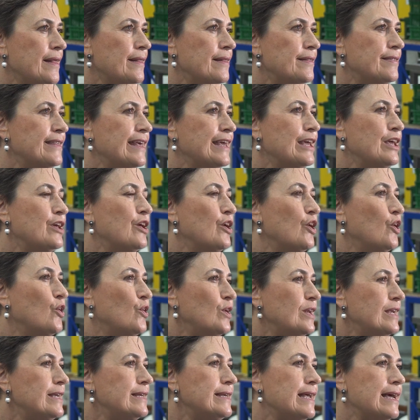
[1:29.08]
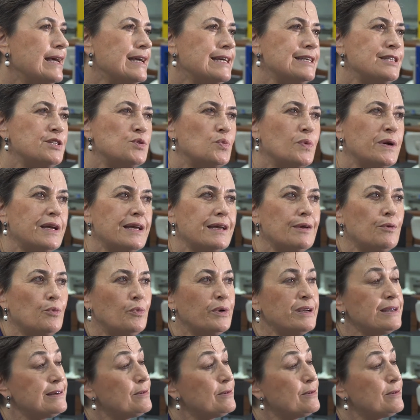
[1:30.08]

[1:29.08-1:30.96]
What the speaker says: The early days, we